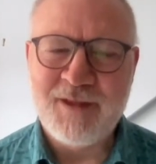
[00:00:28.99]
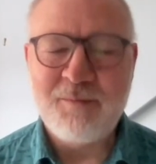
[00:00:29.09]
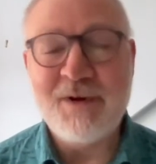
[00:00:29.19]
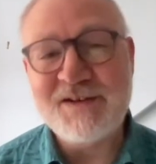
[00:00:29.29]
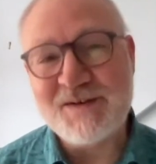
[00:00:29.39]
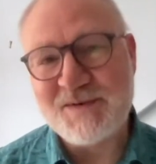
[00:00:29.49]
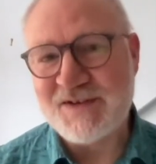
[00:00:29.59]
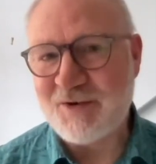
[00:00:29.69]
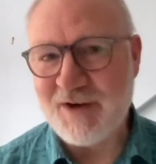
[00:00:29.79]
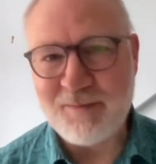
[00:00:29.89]
Moses was
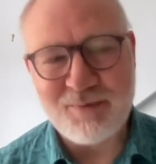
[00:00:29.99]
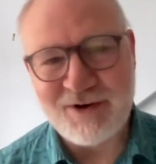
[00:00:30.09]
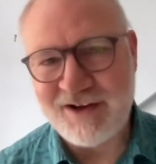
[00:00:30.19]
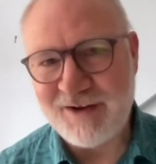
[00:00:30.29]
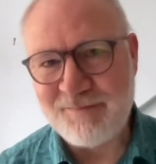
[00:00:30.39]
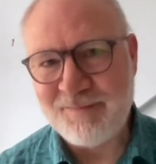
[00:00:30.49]
a great prayer.